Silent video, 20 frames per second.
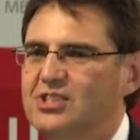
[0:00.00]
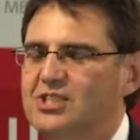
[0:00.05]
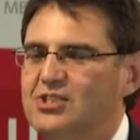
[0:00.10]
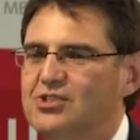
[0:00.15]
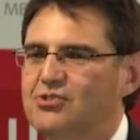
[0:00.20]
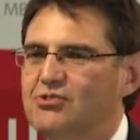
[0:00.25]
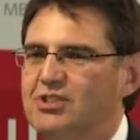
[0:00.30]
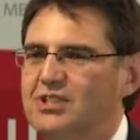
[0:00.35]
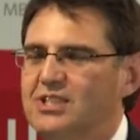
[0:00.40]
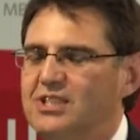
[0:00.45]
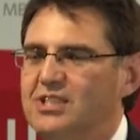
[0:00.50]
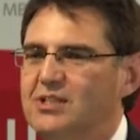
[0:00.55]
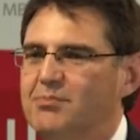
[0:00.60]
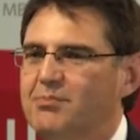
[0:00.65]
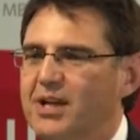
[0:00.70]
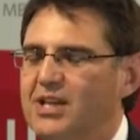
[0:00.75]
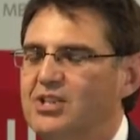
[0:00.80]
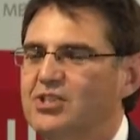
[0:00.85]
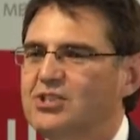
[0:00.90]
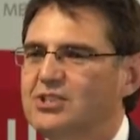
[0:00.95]
in treating the
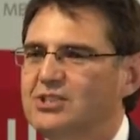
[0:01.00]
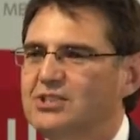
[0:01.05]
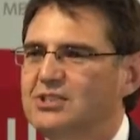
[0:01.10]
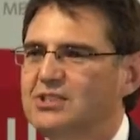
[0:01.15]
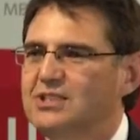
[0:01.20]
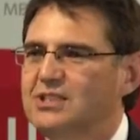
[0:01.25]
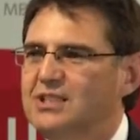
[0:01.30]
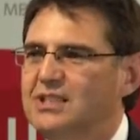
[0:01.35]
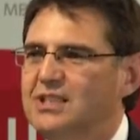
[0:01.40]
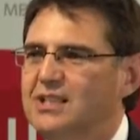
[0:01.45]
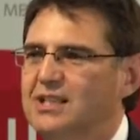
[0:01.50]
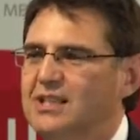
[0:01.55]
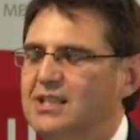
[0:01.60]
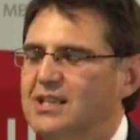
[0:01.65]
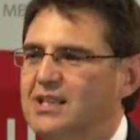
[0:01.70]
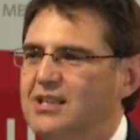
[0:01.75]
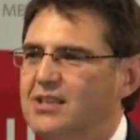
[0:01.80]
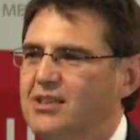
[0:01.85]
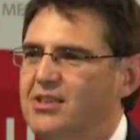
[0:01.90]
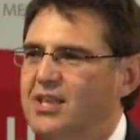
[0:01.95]
patient,
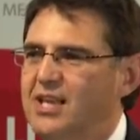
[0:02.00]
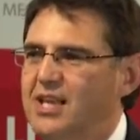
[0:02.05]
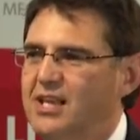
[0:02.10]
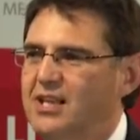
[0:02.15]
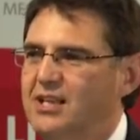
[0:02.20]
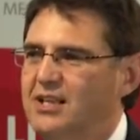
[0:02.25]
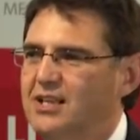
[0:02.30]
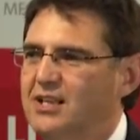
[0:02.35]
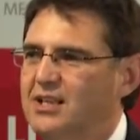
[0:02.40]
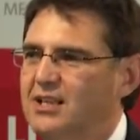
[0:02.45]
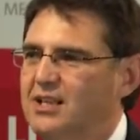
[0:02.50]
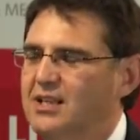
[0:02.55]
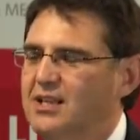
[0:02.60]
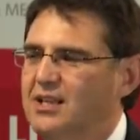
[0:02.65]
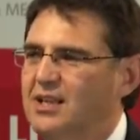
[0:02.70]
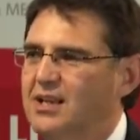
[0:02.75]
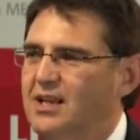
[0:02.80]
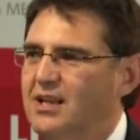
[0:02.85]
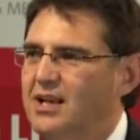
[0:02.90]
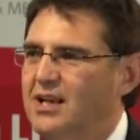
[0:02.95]
then
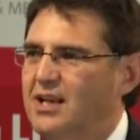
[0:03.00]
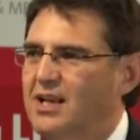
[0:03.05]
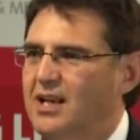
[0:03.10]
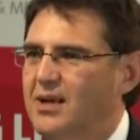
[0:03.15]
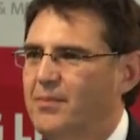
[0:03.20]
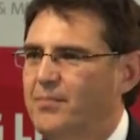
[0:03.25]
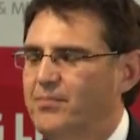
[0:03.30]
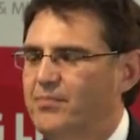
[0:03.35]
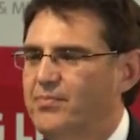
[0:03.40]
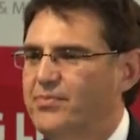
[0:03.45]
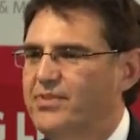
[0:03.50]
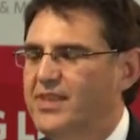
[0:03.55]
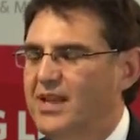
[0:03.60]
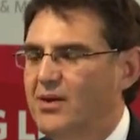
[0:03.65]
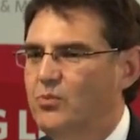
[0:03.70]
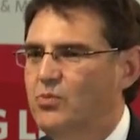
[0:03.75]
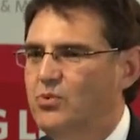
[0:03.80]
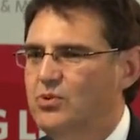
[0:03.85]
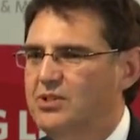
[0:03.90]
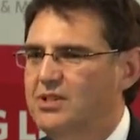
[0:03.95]

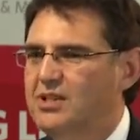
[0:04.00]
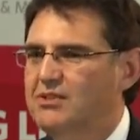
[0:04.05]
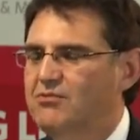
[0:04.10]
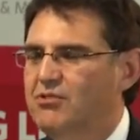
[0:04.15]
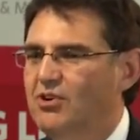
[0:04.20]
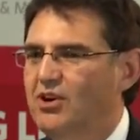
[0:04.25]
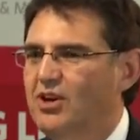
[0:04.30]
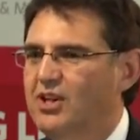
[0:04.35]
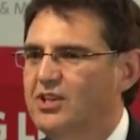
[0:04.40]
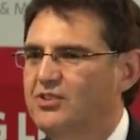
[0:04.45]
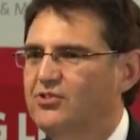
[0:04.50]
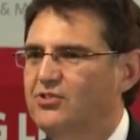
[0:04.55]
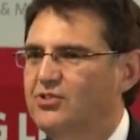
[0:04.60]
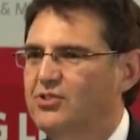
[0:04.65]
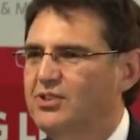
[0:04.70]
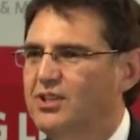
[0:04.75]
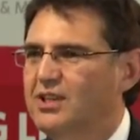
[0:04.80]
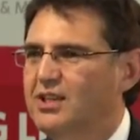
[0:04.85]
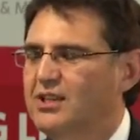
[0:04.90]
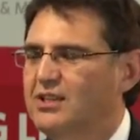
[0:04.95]
that would give rise
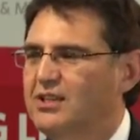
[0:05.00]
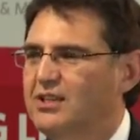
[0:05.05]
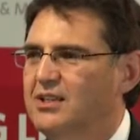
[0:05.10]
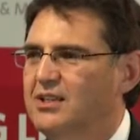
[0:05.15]
to the